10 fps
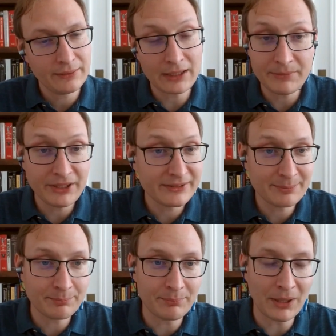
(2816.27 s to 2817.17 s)
That
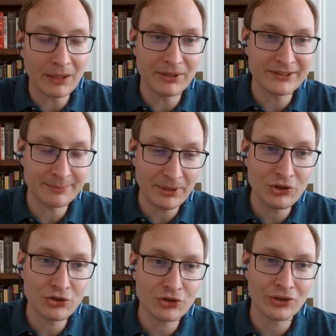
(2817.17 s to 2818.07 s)
means public
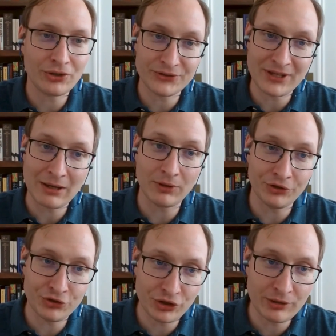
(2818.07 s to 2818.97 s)
speech. There's now a
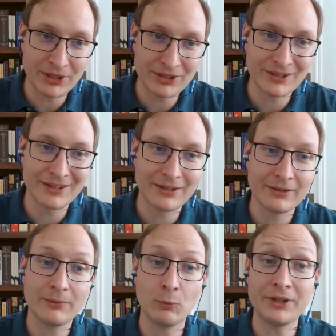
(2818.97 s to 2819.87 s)
legitimate,
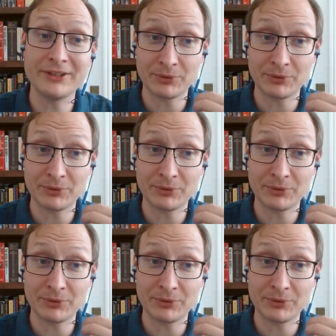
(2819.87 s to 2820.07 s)
what is